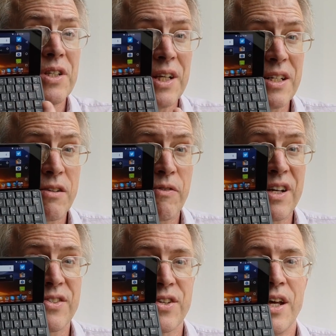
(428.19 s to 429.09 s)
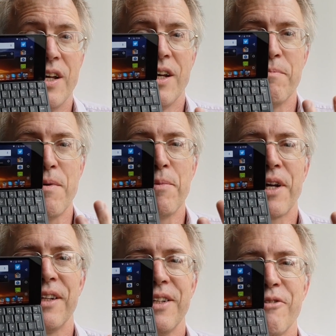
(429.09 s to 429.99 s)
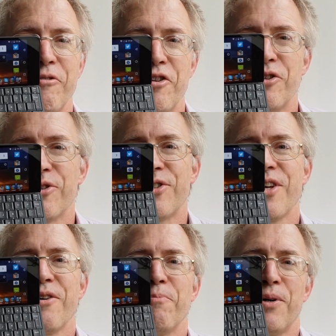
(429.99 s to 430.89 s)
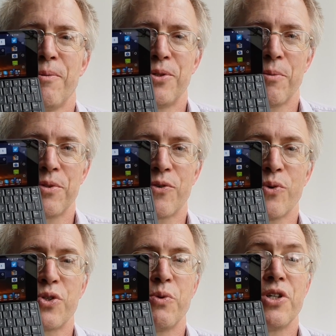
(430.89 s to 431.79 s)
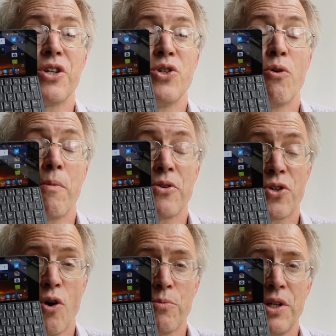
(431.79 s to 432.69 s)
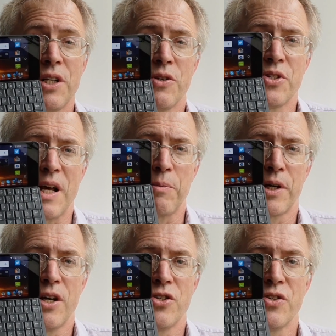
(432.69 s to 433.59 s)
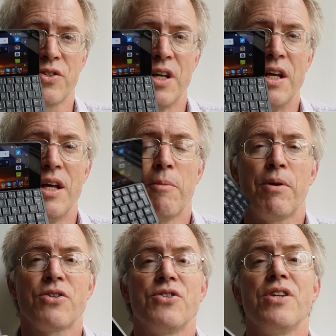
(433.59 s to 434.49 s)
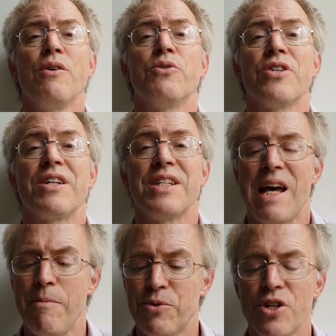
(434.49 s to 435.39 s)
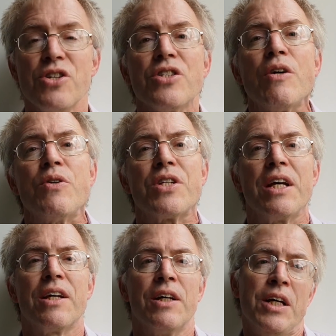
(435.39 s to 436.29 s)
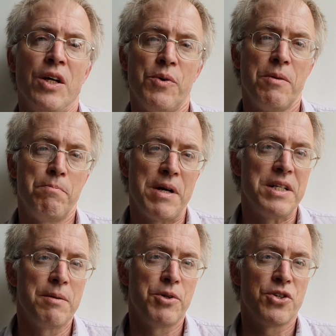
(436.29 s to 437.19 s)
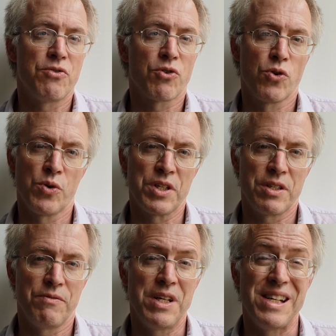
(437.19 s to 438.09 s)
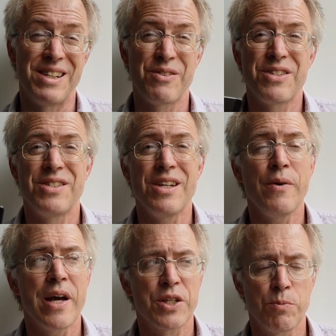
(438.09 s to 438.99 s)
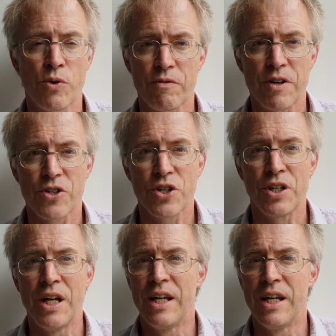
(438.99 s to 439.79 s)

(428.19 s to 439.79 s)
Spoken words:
in the interface, mimicking the original Scion palm tops, of course, switching to your most commonly used applications. Plus Notes, a tabbed note taker with embedded images and recordings if needed, though there's no export function